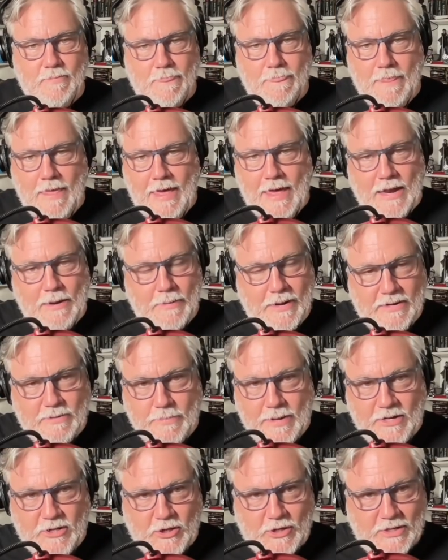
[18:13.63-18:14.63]
Anime
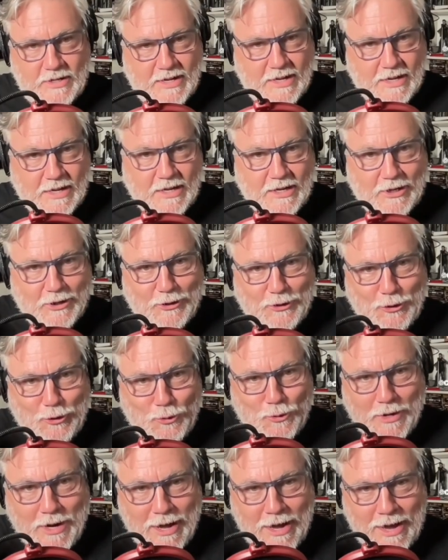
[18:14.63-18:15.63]
Dimension, you
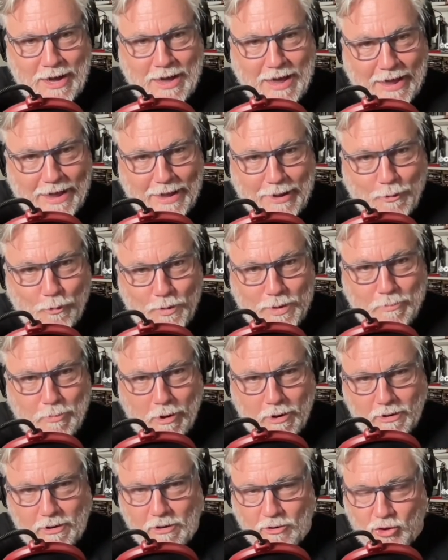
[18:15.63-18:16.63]
and I, we
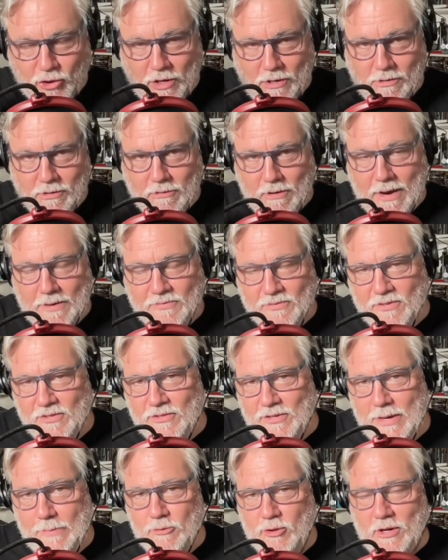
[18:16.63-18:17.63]
park our shuttlecrafts in the
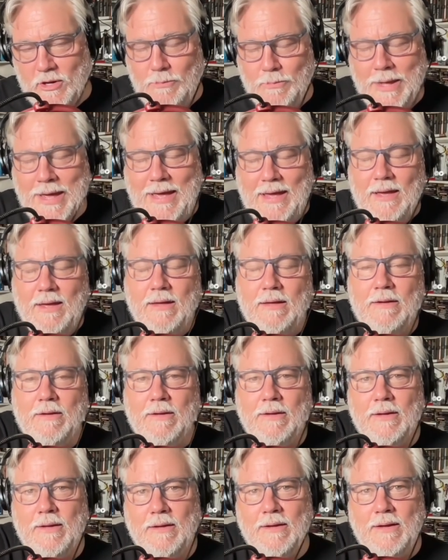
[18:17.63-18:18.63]
same shuttle bay.
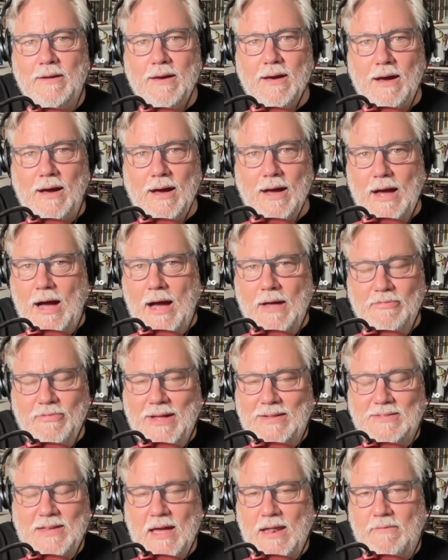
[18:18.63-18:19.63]

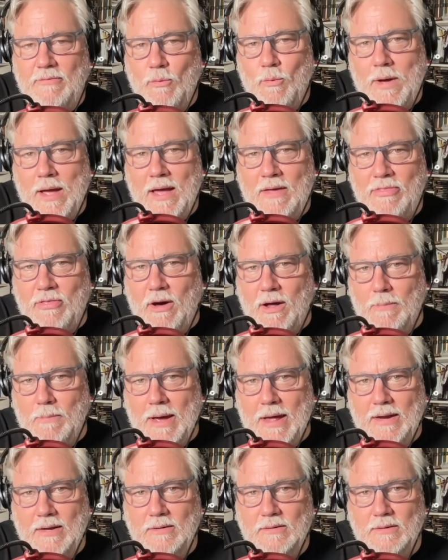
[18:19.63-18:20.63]
That's kind of the way I thought
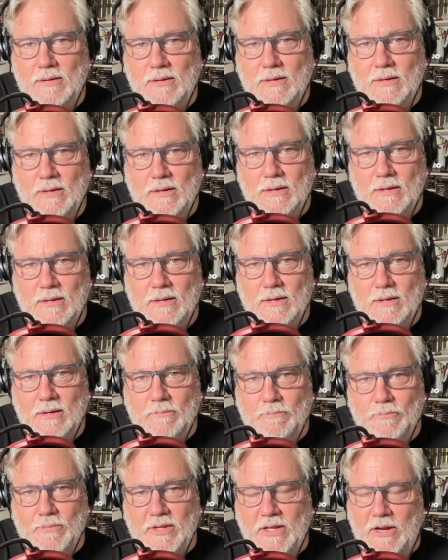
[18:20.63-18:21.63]
about it.
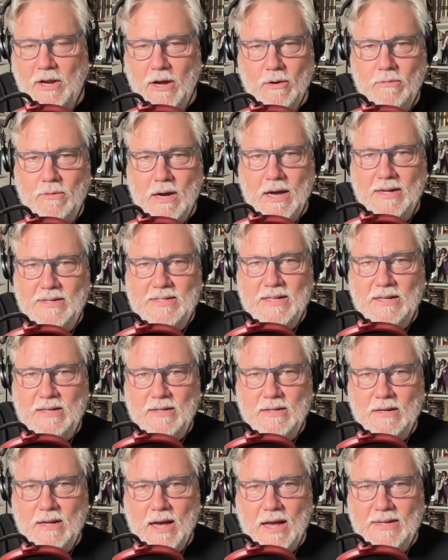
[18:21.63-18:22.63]
You know, I
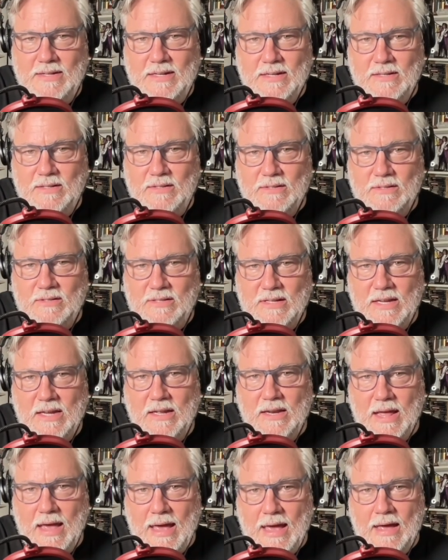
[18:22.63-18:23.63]
didn't see
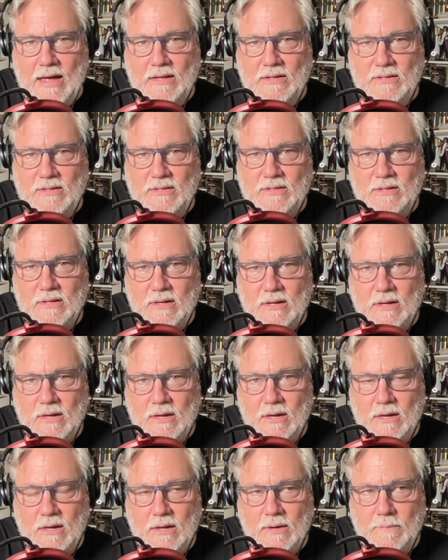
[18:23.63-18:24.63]
it as
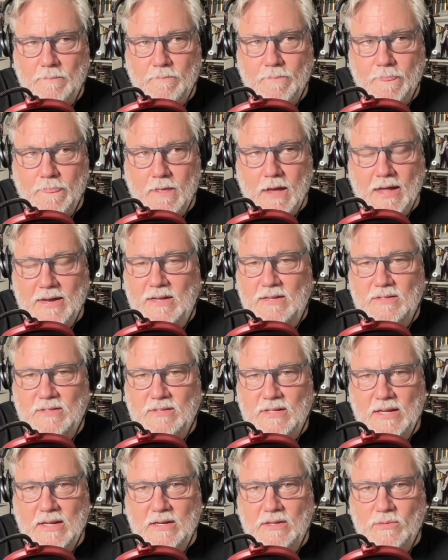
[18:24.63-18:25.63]

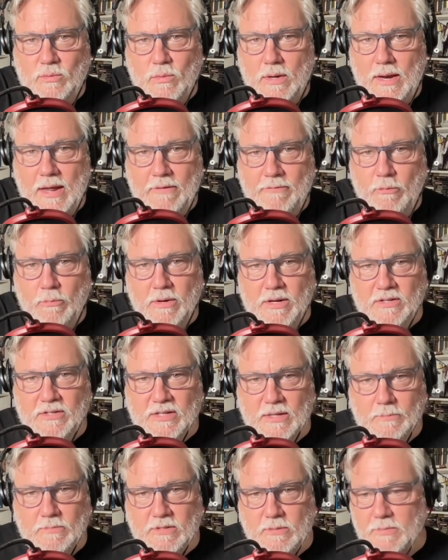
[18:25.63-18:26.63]
what everybody
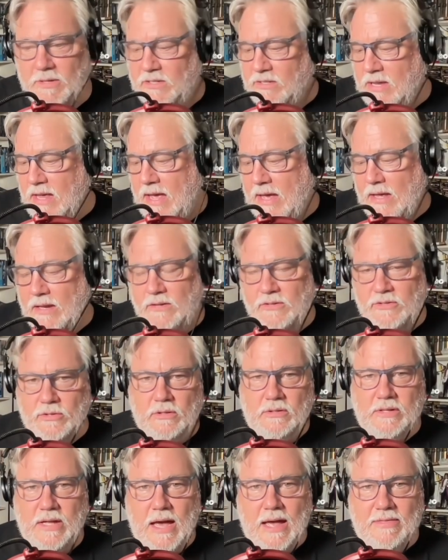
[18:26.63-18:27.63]
seems to be saying. And
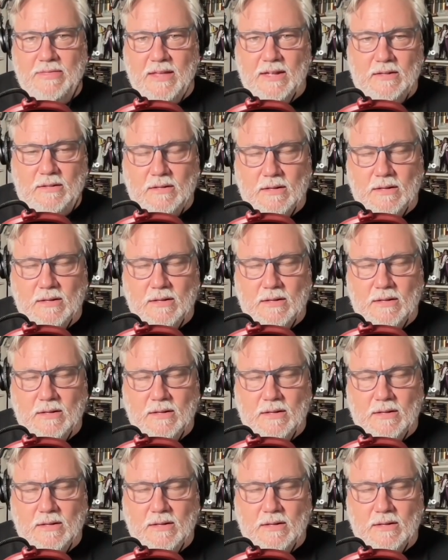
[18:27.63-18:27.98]
certainly I think